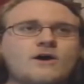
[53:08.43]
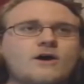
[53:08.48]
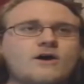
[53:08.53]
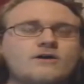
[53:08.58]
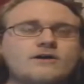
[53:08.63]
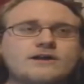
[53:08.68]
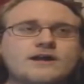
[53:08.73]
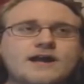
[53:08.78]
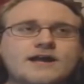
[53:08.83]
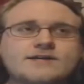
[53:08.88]

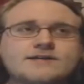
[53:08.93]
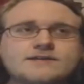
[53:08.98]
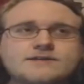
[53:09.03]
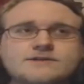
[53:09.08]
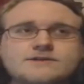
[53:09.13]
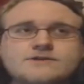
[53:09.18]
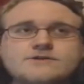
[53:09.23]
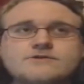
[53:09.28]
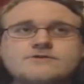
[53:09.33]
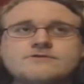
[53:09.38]
All it has to
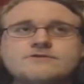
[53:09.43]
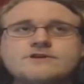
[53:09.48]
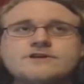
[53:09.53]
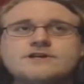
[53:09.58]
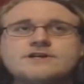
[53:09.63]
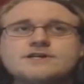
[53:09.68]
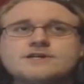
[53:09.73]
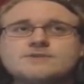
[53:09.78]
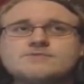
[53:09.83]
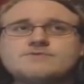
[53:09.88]
do
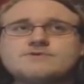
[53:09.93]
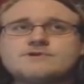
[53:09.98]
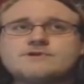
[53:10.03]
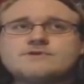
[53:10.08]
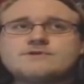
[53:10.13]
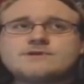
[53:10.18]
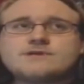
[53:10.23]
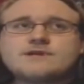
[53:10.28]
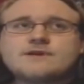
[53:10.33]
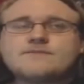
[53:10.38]
is
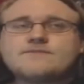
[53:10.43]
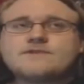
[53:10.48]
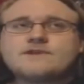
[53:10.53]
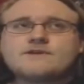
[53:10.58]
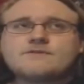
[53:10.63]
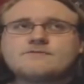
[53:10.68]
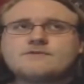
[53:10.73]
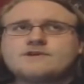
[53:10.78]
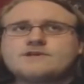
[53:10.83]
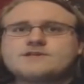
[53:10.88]
produce
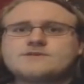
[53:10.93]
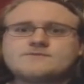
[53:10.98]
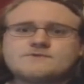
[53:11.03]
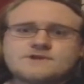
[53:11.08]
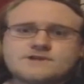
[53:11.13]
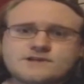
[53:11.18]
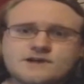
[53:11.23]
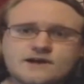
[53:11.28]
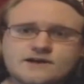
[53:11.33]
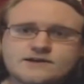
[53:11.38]
something with some
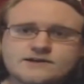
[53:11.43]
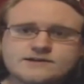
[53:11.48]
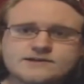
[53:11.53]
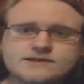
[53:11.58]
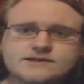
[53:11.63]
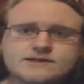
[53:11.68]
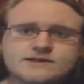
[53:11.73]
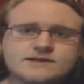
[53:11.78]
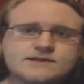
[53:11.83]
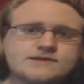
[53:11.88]

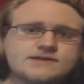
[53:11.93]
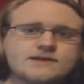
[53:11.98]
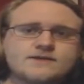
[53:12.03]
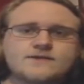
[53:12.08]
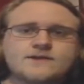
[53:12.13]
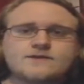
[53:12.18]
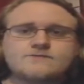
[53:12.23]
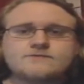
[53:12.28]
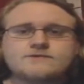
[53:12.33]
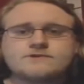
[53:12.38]
redundancies,
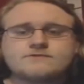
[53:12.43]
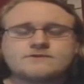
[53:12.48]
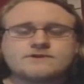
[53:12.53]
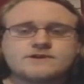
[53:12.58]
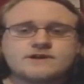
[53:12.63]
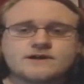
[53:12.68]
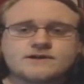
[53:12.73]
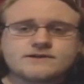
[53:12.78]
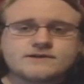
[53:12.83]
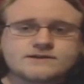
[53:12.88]
and then when the
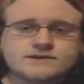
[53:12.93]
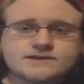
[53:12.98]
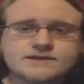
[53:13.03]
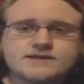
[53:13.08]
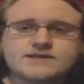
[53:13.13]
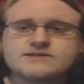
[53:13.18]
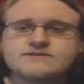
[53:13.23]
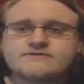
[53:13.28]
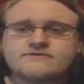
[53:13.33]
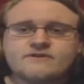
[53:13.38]

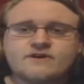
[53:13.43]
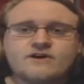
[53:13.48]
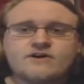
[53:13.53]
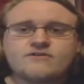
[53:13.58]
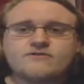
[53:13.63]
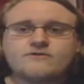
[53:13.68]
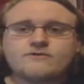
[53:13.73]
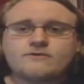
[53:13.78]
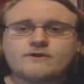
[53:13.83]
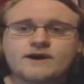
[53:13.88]
redundancies
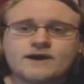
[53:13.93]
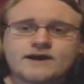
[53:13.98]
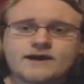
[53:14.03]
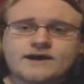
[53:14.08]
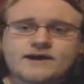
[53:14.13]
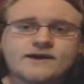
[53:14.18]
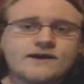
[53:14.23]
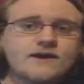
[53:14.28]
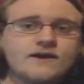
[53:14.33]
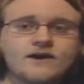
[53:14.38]
evolve
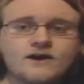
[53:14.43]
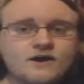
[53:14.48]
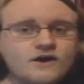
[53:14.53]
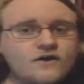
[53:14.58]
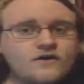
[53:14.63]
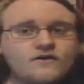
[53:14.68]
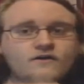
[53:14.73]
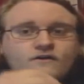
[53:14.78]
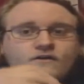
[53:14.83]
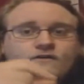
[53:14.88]
away,
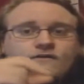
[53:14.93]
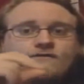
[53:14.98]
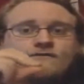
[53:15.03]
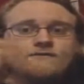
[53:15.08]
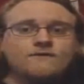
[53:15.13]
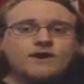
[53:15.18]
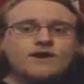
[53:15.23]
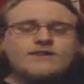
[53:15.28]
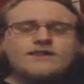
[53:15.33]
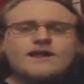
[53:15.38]

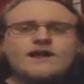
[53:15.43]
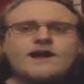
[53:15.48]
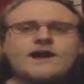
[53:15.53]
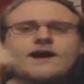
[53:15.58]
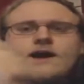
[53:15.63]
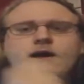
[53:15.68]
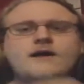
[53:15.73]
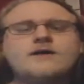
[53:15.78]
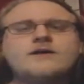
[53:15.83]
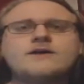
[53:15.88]

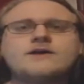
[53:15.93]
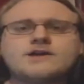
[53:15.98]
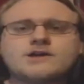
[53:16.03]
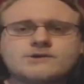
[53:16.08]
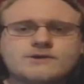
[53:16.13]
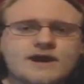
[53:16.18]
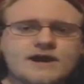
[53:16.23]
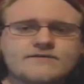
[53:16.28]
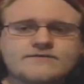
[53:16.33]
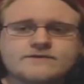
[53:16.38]
voila,
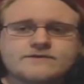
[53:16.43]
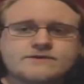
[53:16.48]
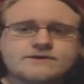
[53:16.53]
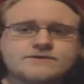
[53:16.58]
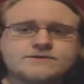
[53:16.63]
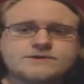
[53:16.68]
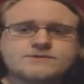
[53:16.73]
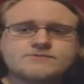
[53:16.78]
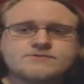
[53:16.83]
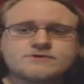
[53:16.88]
you have
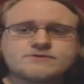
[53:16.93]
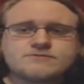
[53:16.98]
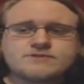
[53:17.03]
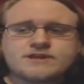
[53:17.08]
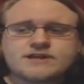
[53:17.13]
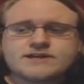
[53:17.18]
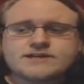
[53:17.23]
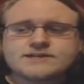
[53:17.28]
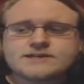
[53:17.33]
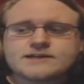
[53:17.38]
irreducible
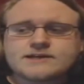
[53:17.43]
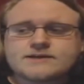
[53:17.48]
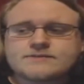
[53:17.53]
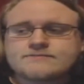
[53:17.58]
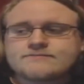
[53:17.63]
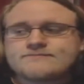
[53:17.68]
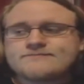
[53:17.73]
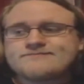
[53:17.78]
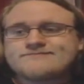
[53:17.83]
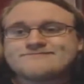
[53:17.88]
complexity.